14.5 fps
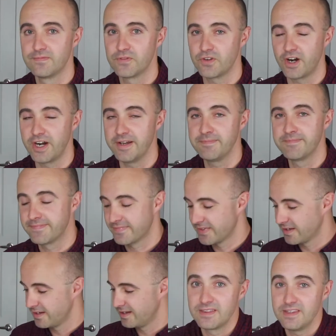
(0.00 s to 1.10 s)
Sorry.
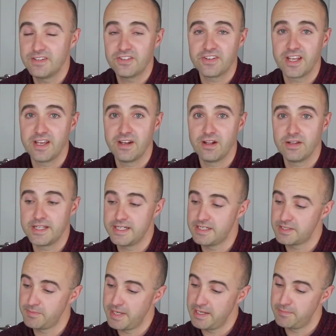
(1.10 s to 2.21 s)
This scale
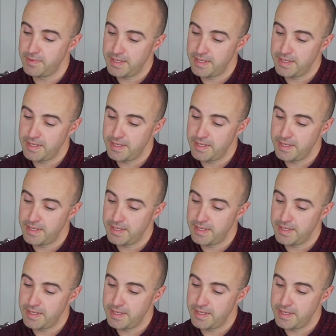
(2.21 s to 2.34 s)
is made